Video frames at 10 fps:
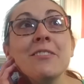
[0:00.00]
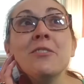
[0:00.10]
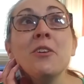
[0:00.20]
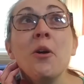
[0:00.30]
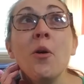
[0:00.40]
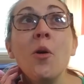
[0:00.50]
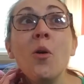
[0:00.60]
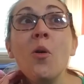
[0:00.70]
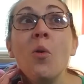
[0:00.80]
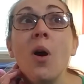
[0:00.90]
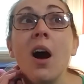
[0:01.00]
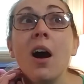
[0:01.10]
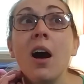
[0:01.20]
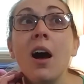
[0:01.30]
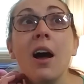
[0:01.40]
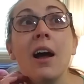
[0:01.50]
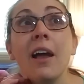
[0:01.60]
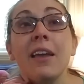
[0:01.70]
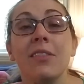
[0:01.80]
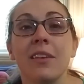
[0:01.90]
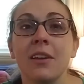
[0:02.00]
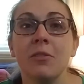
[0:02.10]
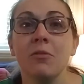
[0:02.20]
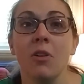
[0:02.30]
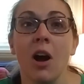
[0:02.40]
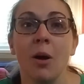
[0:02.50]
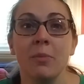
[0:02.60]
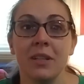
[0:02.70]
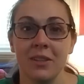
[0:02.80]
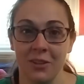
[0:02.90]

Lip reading: so I then robbed